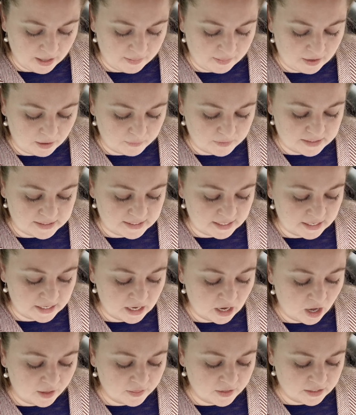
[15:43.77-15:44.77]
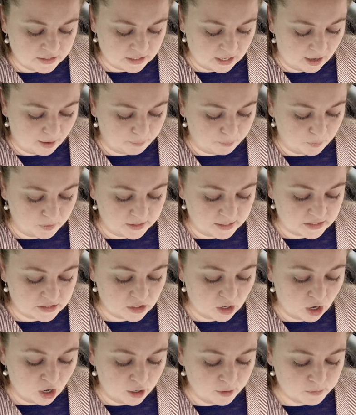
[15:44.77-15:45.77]
that was sitting on the top with its
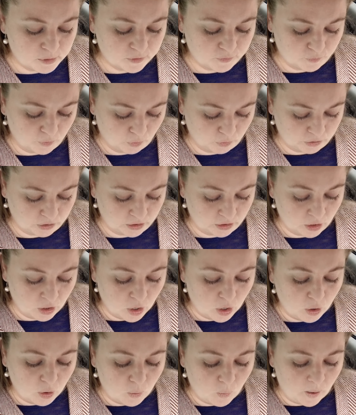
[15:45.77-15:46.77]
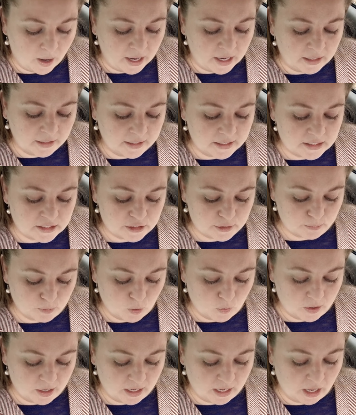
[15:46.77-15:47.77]
arms folded, quietly
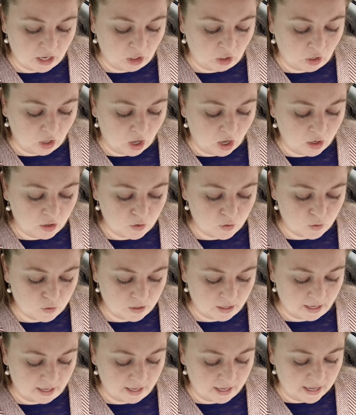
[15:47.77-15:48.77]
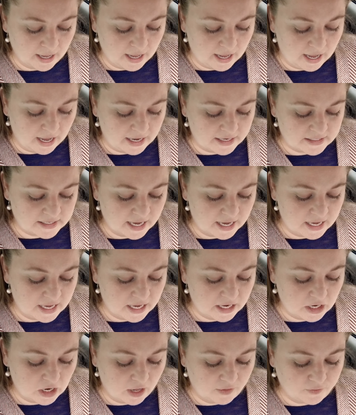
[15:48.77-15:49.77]
smoking a long hookah and
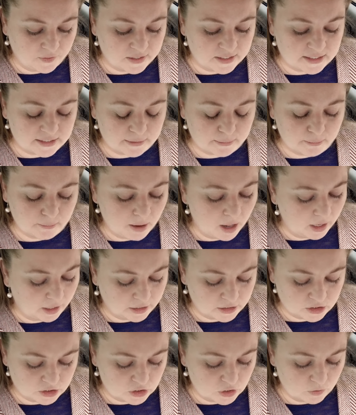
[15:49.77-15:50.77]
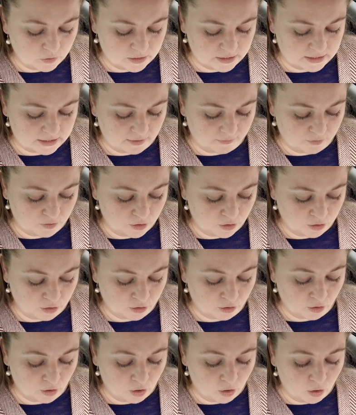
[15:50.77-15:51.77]
taking not the smallest notice of
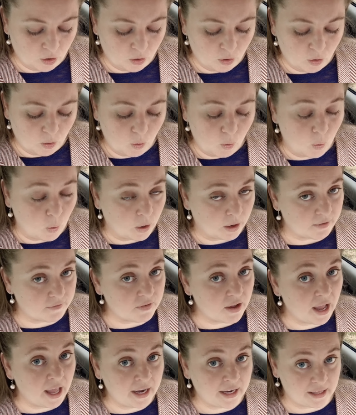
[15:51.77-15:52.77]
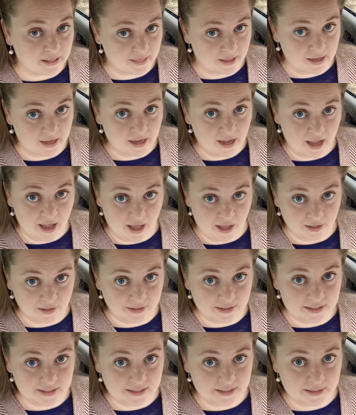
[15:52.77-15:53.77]
her or of anything
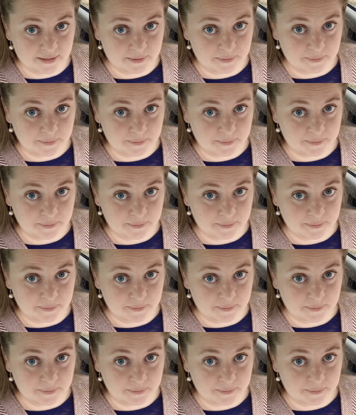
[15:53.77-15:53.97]
else.